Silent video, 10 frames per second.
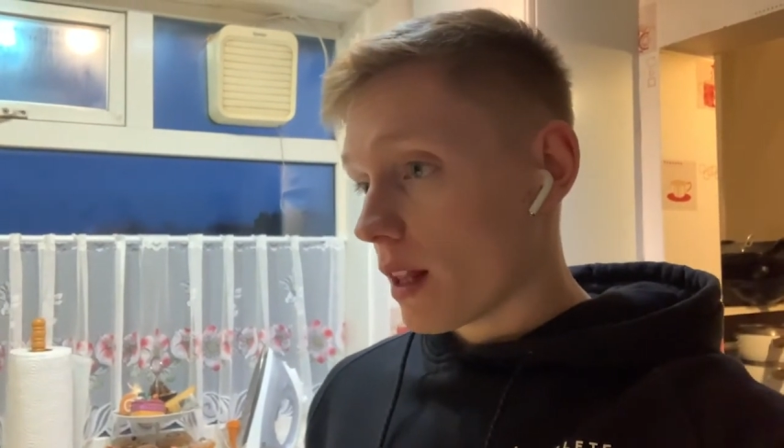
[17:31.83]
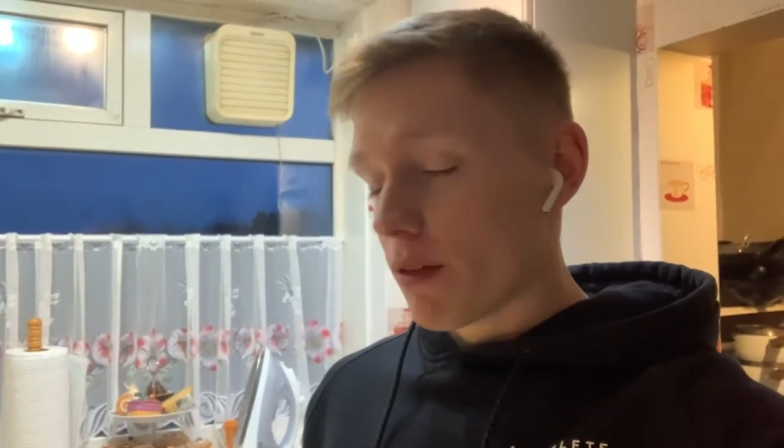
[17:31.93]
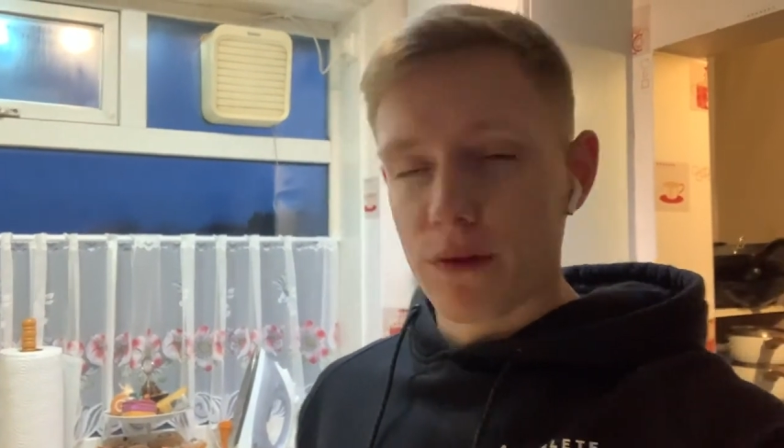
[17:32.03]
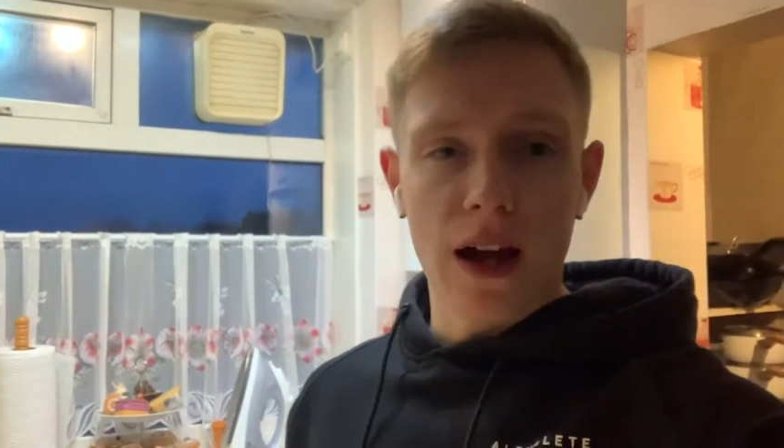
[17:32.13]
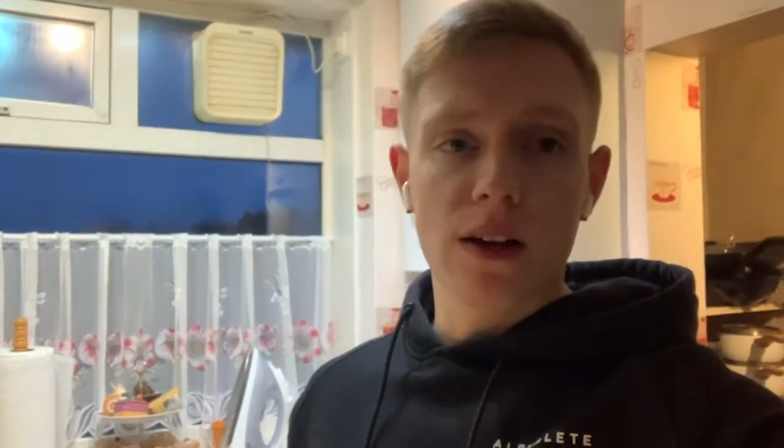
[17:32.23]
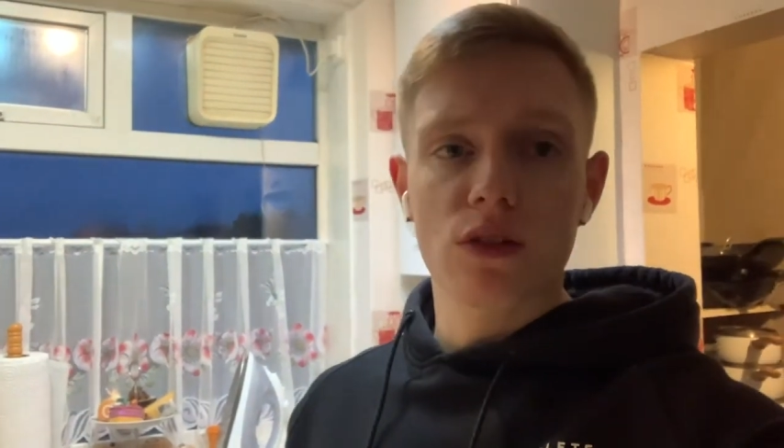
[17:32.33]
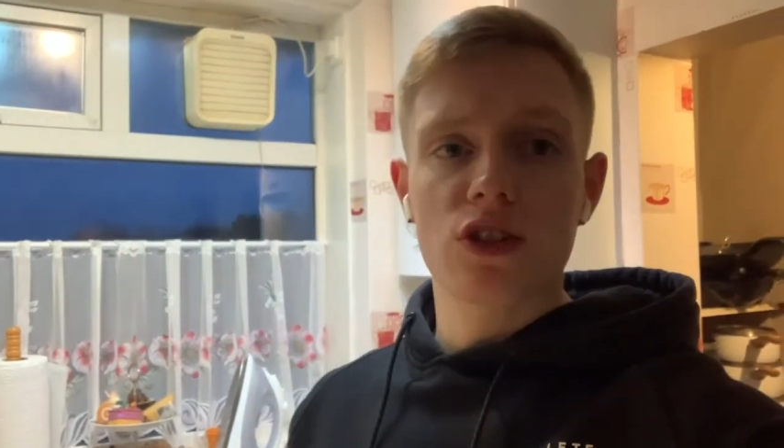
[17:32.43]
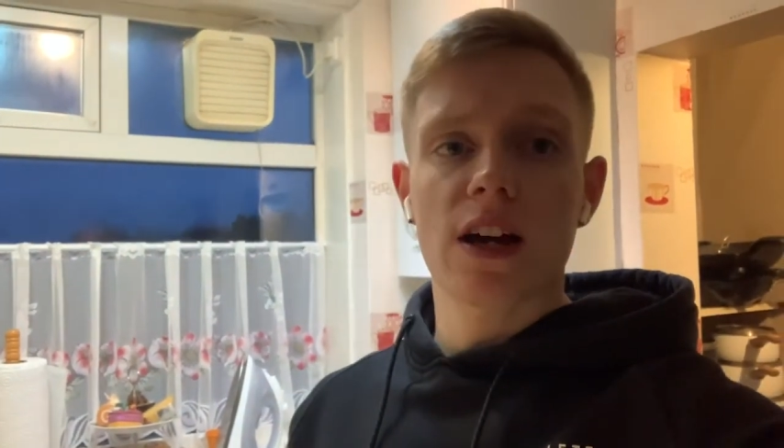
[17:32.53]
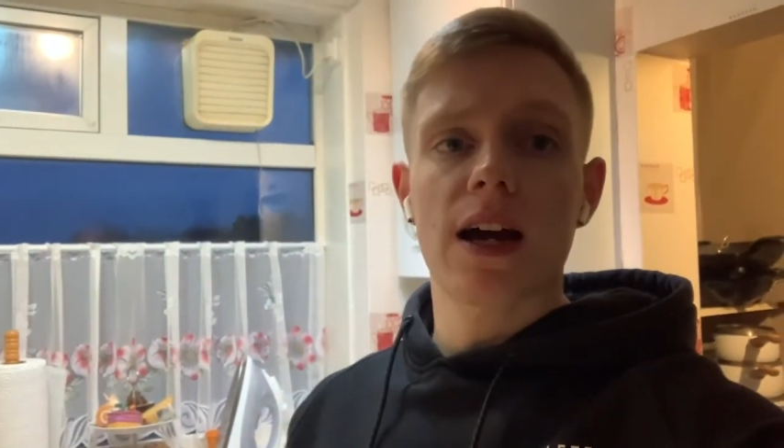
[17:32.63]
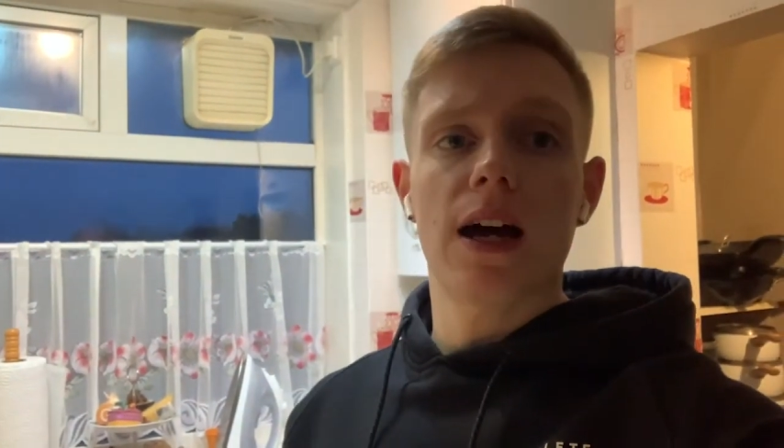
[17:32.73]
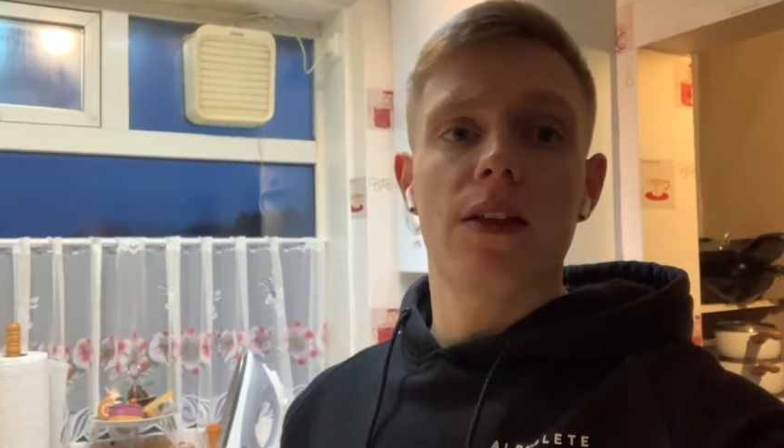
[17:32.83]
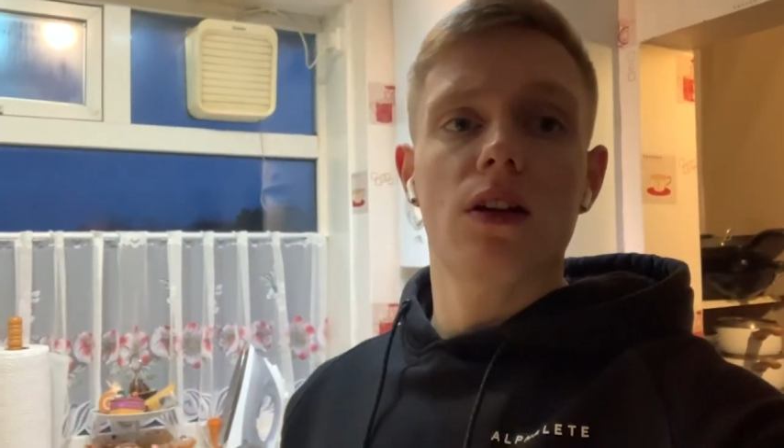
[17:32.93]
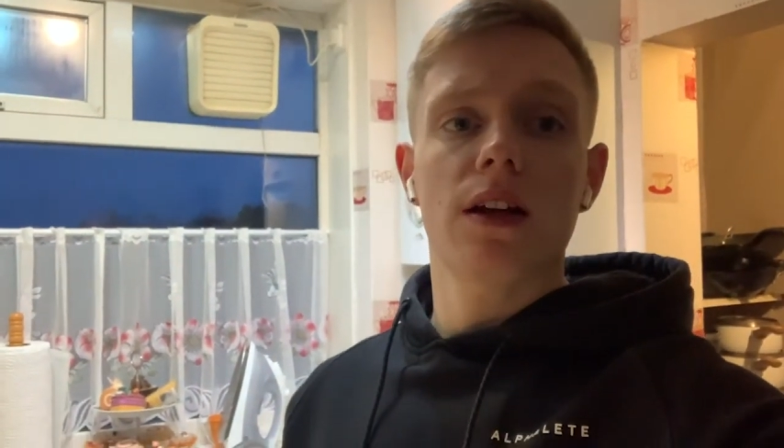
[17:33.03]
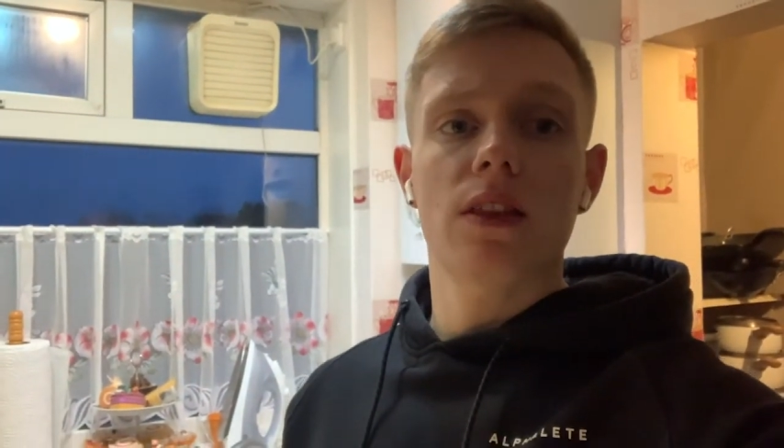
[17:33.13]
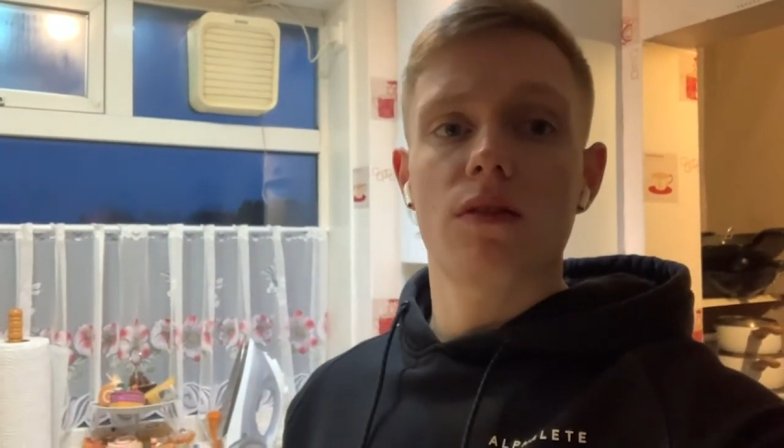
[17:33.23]
a final chat and then I'll
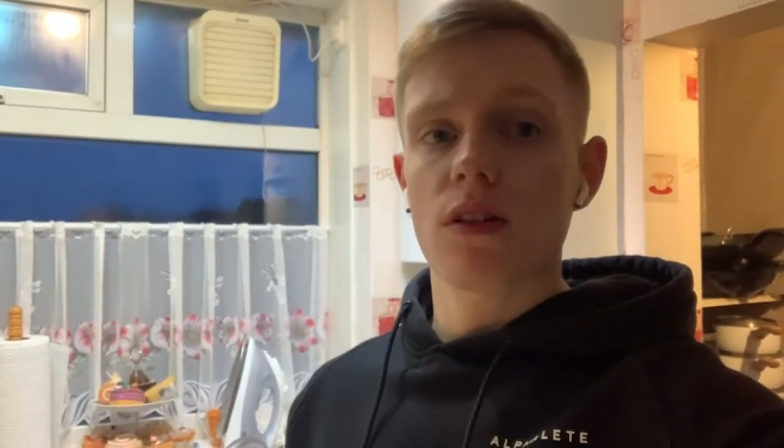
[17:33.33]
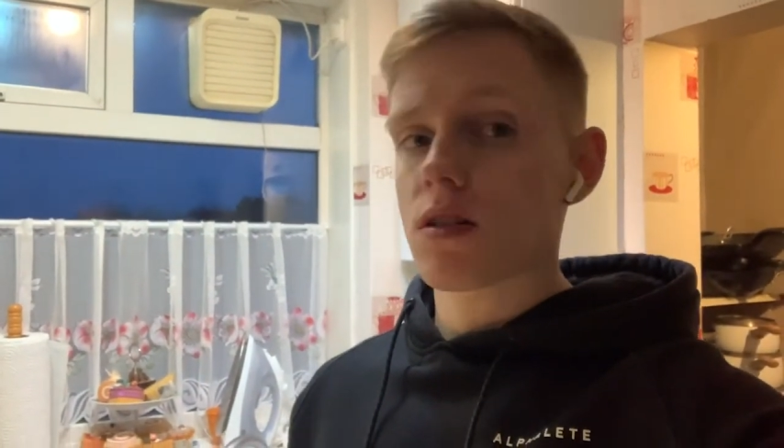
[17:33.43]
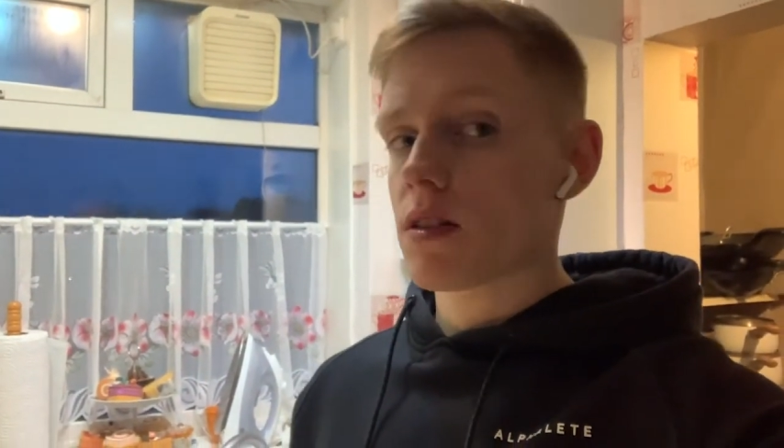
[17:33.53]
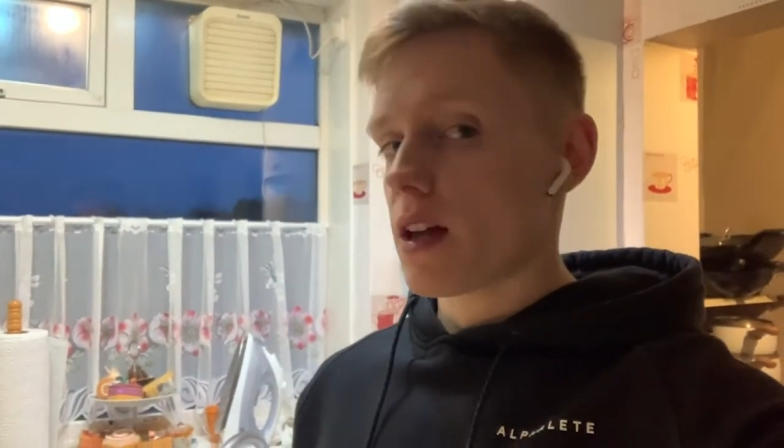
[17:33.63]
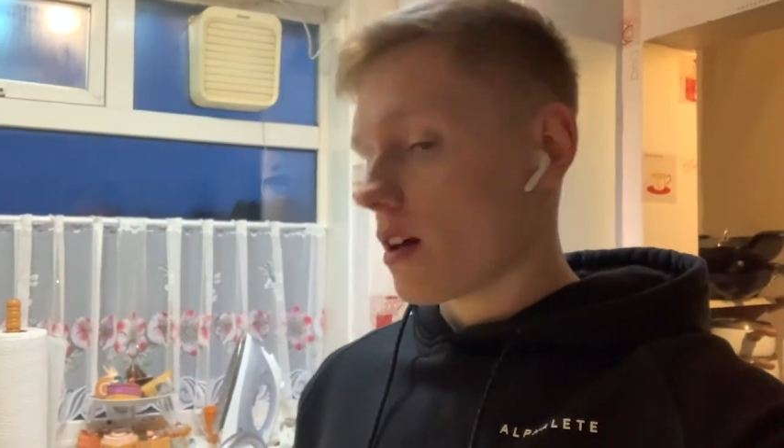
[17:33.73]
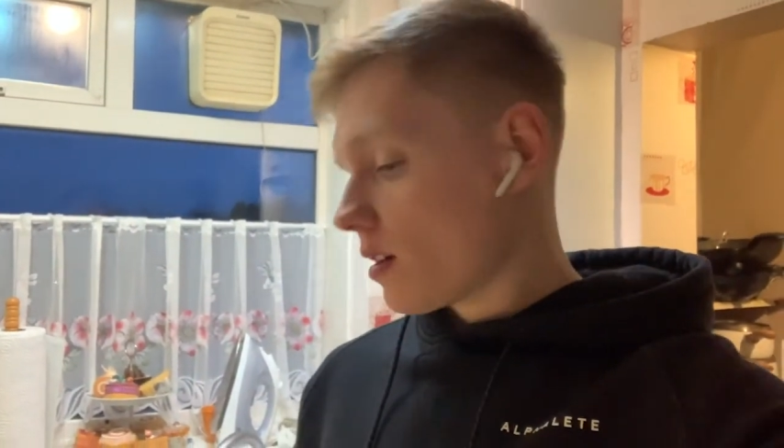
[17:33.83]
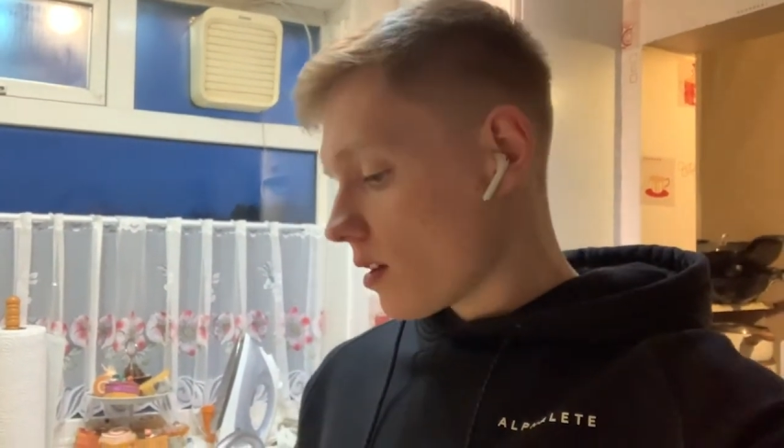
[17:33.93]
end the vlog there.